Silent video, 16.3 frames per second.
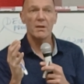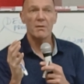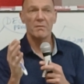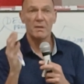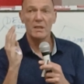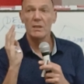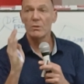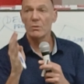
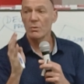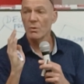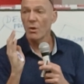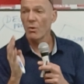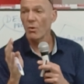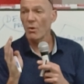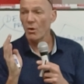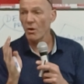We need to
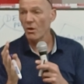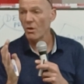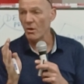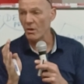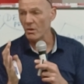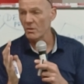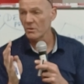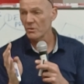know all
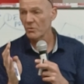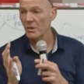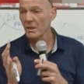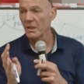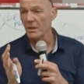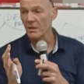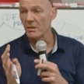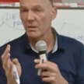three,
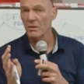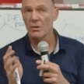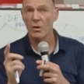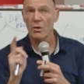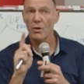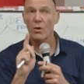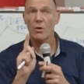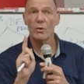
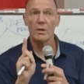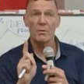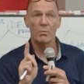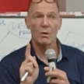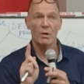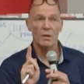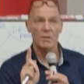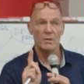not only
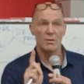one.